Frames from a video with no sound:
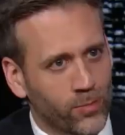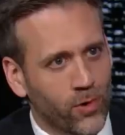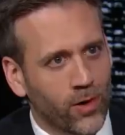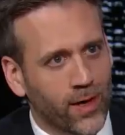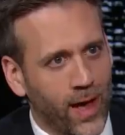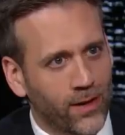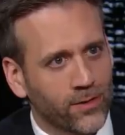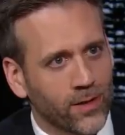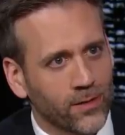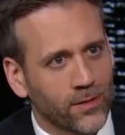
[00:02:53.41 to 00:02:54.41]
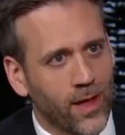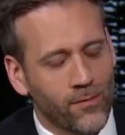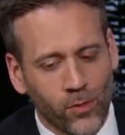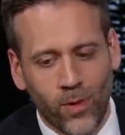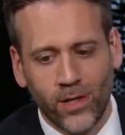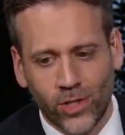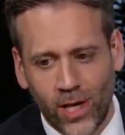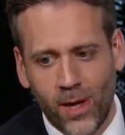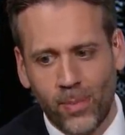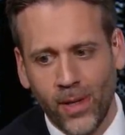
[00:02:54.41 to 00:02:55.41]
broadcasting, yeah. the heavyweight
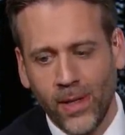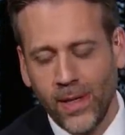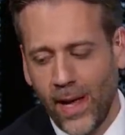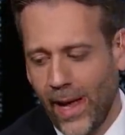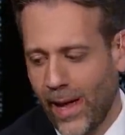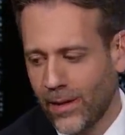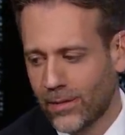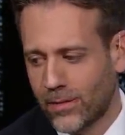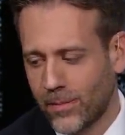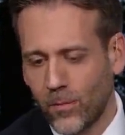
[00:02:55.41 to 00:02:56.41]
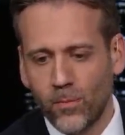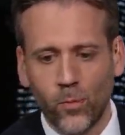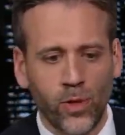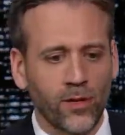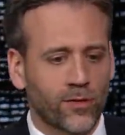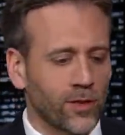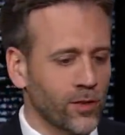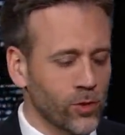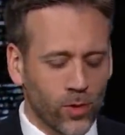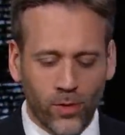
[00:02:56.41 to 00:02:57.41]
champ, and we see
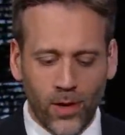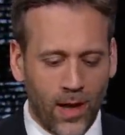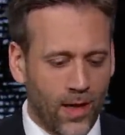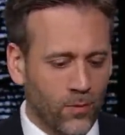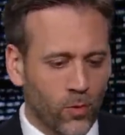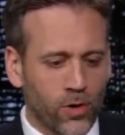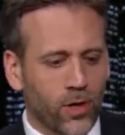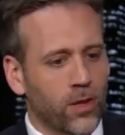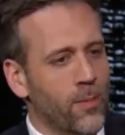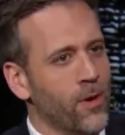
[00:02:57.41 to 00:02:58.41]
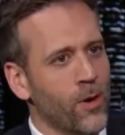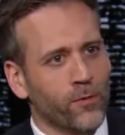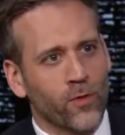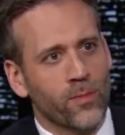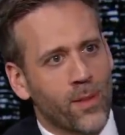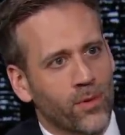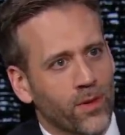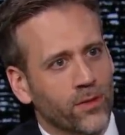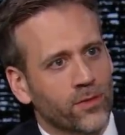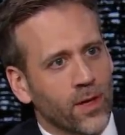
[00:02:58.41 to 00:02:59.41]
you and uh, we're at a club. I don't know if you remember
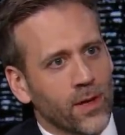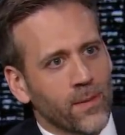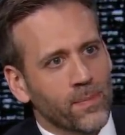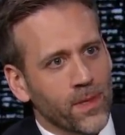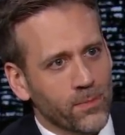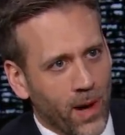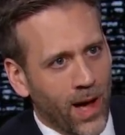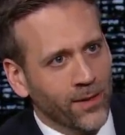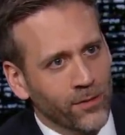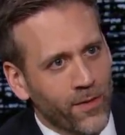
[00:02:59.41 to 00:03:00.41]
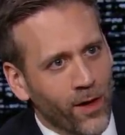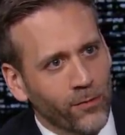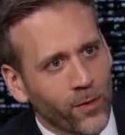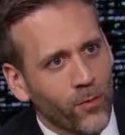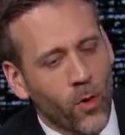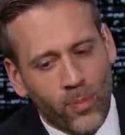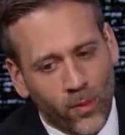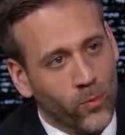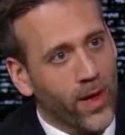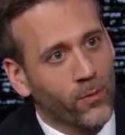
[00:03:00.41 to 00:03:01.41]
this. I do. Behind the velvet rope,
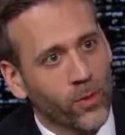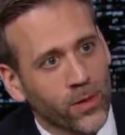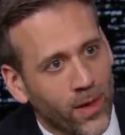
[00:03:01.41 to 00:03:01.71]
yes. and, and, we